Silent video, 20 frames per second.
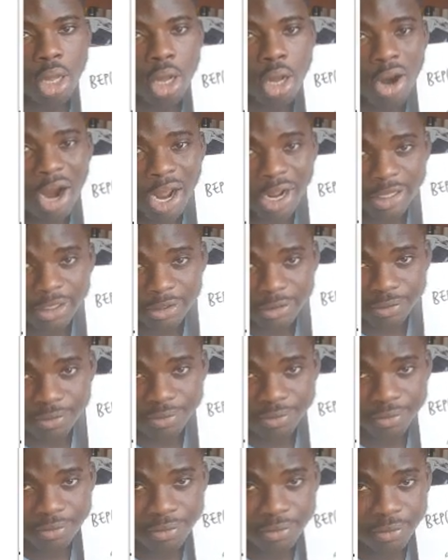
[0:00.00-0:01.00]
Alright.
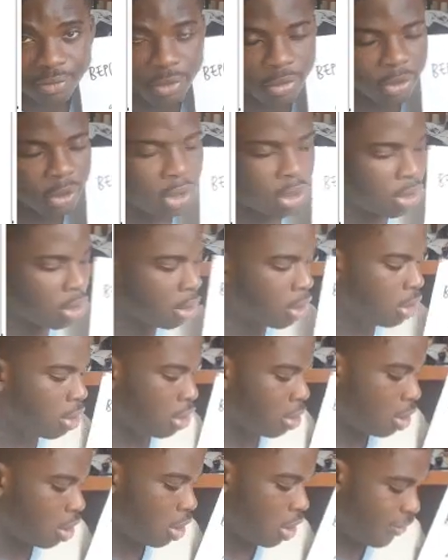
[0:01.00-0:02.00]

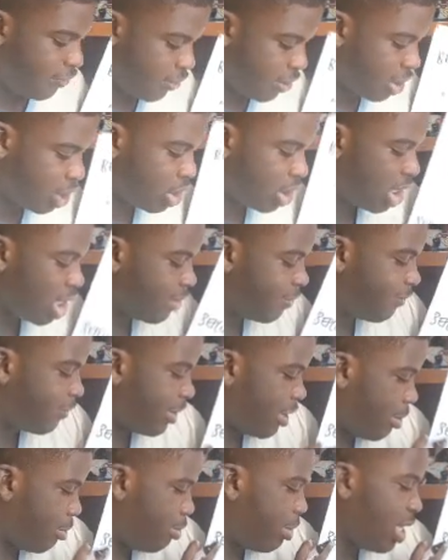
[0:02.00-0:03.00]
If you're not to get for
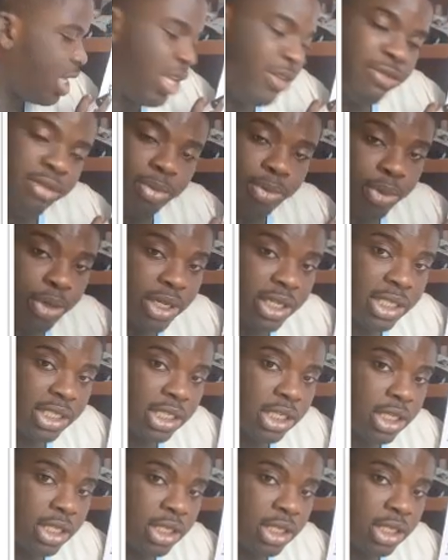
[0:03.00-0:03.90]
the break-even point